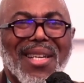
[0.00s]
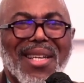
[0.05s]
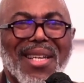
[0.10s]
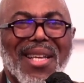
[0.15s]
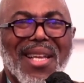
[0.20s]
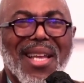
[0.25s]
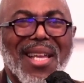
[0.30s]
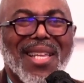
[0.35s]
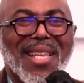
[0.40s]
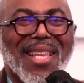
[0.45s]

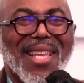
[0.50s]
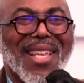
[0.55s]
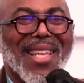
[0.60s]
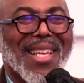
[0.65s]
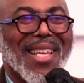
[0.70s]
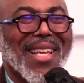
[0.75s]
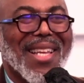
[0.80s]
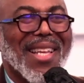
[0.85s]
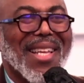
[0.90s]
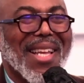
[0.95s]

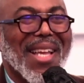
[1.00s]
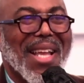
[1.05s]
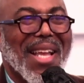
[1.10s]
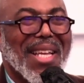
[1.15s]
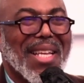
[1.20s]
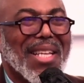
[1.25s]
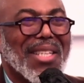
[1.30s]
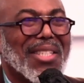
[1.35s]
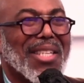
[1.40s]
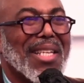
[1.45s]

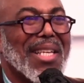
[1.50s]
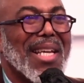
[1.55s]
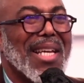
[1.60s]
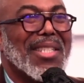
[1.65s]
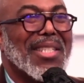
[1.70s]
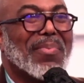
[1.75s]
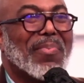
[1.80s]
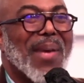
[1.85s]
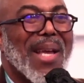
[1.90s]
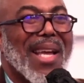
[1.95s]
Get your
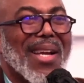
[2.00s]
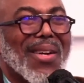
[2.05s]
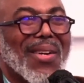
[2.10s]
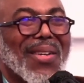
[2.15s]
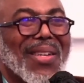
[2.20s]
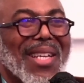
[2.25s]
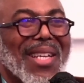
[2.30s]
lunch pail?